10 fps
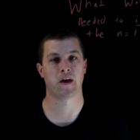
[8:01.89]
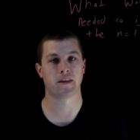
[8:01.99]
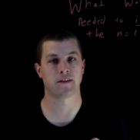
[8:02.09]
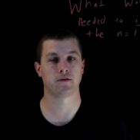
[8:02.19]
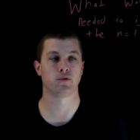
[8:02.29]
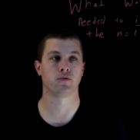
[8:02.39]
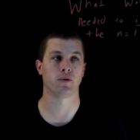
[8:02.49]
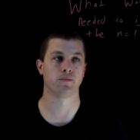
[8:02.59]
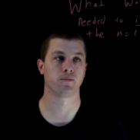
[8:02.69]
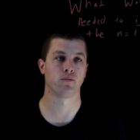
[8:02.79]
And that's
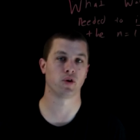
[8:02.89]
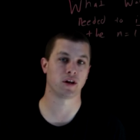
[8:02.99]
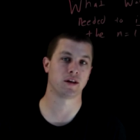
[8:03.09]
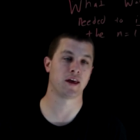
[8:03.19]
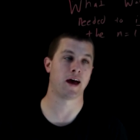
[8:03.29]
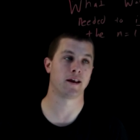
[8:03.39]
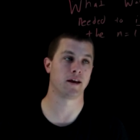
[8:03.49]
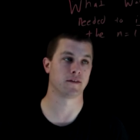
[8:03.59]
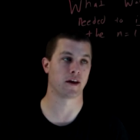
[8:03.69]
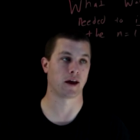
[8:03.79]
useful. We'll get to that
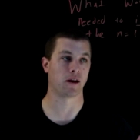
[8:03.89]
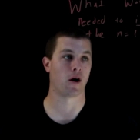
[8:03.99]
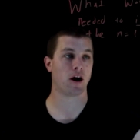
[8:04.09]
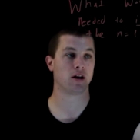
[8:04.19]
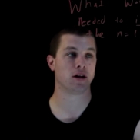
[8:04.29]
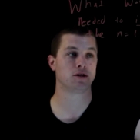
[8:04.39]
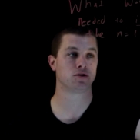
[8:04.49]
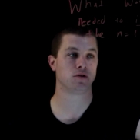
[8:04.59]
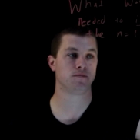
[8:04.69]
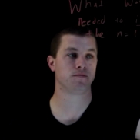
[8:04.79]
in a second. Our n
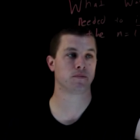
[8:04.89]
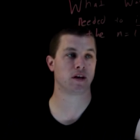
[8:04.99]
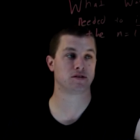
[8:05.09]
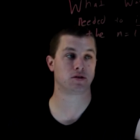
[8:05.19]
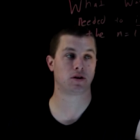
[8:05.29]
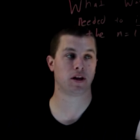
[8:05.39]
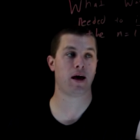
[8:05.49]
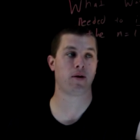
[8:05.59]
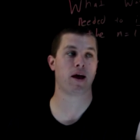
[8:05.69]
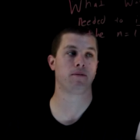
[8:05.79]
initial, it's starting
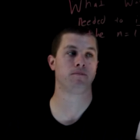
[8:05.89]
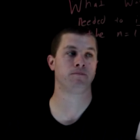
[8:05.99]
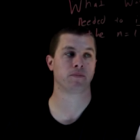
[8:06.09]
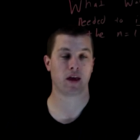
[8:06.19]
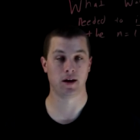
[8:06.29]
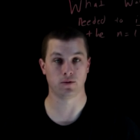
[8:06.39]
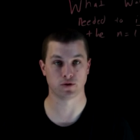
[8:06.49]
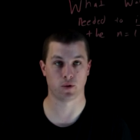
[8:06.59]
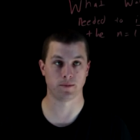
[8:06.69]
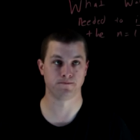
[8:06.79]
out at
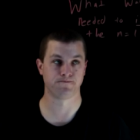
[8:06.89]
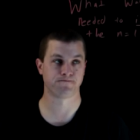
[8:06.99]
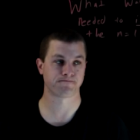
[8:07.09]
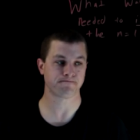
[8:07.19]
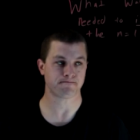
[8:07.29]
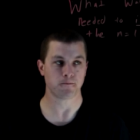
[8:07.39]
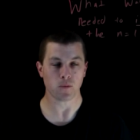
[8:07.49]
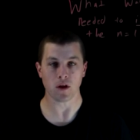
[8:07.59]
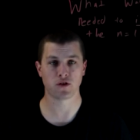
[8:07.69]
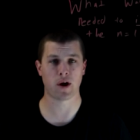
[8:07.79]
n=1.
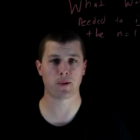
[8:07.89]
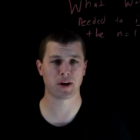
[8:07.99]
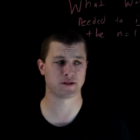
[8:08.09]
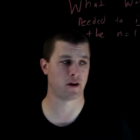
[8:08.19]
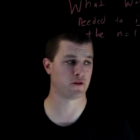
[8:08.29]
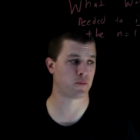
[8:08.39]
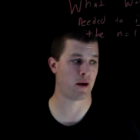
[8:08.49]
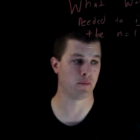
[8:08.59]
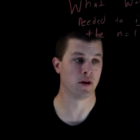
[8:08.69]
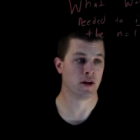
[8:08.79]
So how are we going to solve this
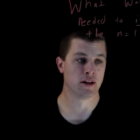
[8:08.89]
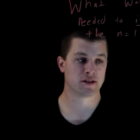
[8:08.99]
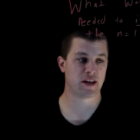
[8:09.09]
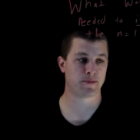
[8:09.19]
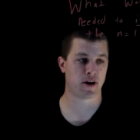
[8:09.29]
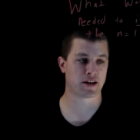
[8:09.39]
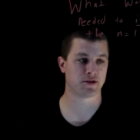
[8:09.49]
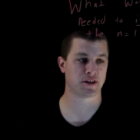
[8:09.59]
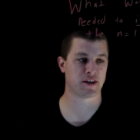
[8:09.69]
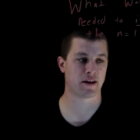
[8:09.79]
problem? The steps are
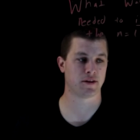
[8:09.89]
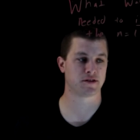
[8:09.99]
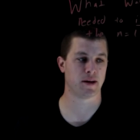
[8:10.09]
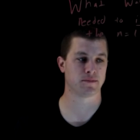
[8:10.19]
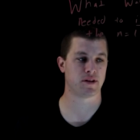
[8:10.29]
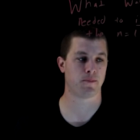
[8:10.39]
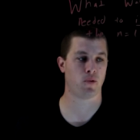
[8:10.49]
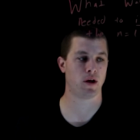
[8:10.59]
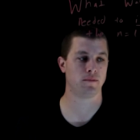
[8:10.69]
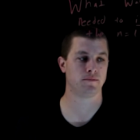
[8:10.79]
actually exactly the same. Step
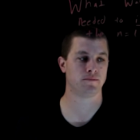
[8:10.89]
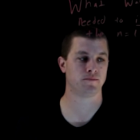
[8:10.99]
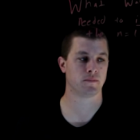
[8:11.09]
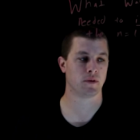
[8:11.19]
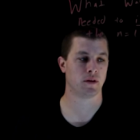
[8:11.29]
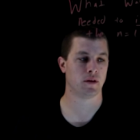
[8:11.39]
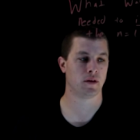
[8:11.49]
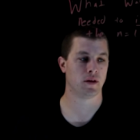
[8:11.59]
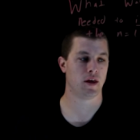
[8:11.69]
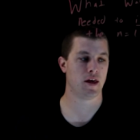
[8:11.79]
1
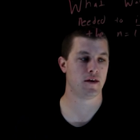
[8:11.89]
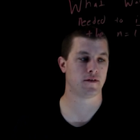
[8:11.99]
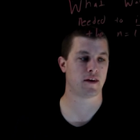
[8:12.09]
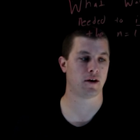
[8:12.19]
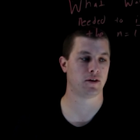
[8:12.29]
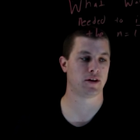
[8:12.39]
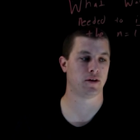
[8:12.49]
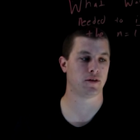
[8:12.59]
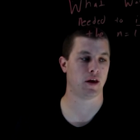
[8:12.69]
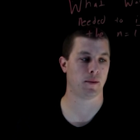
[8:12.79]
is calculate
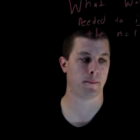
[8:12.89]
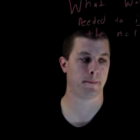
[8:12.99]
delta E.